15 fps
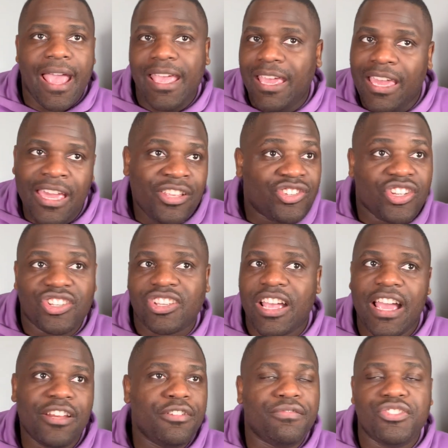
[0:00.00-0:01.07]
It's this
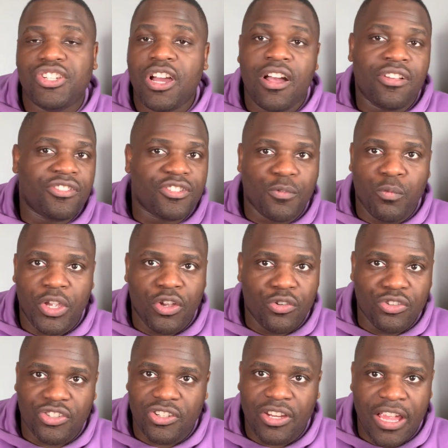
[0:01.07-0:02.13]
kind of dance that we
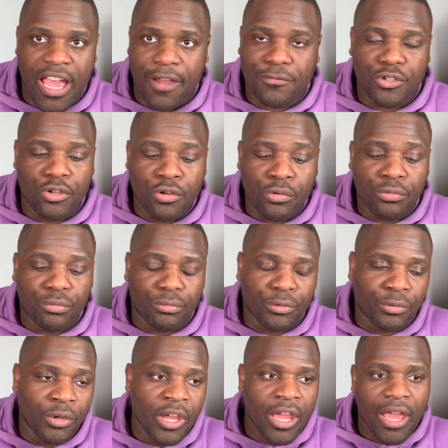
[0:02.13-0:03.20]
constantly have to go
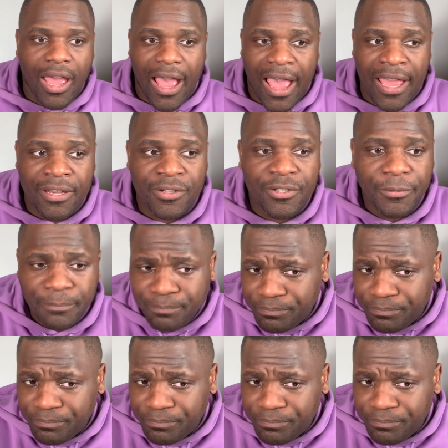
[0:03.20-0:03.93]
through. And